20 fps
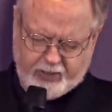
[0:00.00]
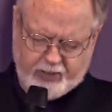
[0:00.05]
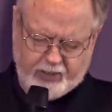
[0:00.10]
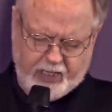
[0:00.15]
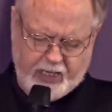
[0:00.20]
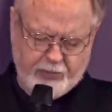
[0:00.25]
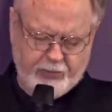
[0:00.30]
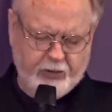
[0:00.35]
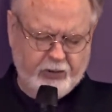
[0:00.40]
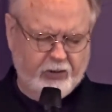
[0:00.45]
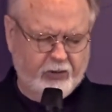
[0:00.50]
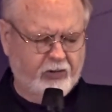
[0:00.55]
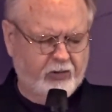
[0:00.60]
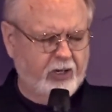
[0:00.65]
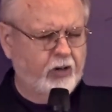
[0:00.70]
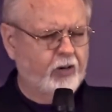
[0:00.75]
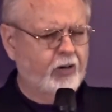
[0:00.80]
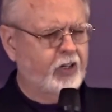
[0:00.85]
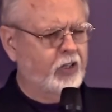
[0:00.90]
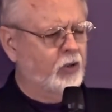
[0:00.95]
Admiral
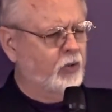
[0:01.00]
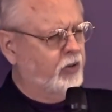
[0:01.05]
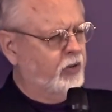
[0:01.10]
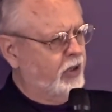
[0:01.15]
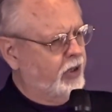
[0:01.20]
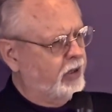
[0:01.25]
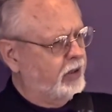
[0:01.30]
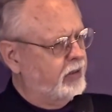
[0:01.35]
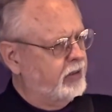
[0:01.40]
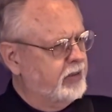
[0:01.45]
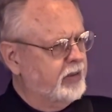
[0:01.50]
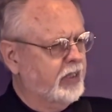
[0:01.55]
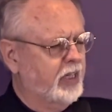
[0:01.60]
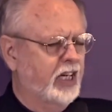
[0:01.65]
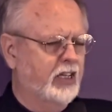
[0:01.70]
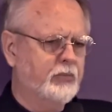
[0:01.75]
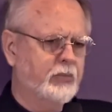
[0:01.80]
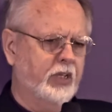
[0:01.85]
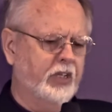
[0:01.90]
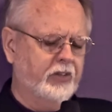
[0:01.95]
Jerry O. Tuttle,
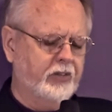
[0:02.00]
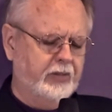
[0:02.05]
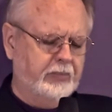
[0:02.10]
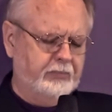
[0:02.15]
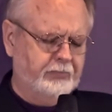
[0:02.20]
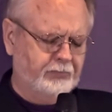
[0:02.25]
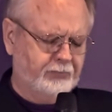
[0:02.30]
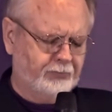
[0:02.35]
God bless him.